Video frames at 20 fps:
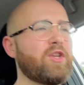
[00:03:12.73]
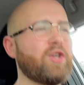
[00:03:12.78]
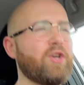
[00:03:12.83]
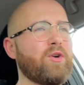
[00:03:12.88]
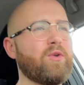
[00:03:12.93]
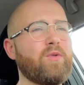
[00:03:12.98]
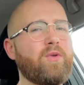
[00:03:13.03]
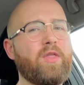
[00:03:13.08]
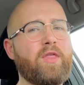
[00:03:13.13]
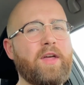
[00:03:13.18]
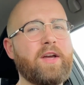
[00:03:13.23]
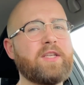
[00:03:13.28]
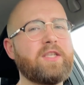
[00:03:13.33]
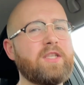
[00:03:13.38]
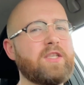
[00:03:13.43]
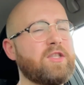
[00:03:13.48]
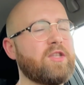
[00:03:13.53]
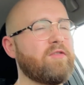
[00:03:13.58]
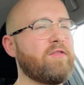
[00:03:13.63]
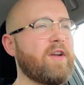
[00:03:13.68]
Cool, this
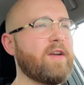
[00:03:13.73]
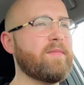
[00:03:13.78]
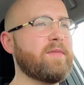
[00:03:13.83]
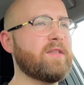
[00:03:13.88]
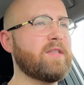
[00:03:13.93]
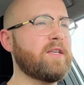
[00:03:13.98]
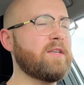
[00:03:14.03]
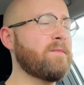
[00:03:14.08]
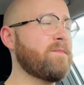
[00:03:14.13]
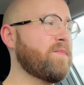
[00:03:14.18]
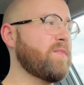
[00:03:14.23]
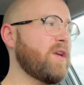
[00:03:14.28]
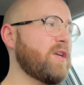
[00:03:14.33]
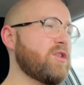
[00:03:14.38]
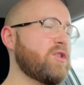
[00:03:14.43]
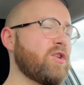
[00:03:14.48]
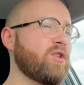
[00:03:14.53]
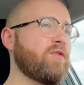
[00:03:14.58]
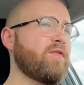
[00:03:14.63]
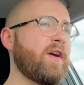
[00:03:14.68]
is the remedy.
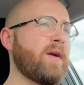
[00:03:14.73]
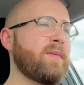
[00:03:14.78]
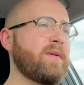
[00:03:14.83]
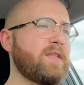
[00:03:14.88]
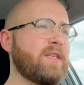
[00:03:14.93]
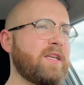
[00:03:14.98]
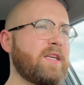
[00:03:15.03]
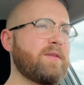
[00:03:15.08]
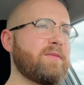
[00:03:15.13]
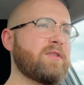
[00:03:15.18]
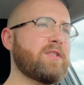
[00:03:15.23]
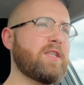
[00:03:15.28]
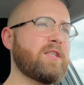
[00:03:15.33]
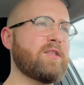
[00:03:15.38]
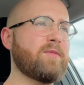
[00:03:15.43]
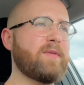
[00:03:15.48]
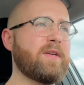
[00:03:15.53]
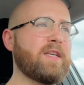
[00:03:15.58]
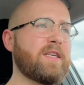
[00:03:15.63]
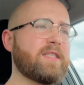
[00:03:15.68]
And so the remedy he was saying
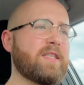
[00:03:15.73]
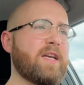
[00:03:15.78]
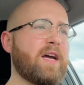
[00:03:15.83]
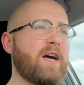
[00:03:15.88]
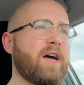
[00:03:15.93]
to me is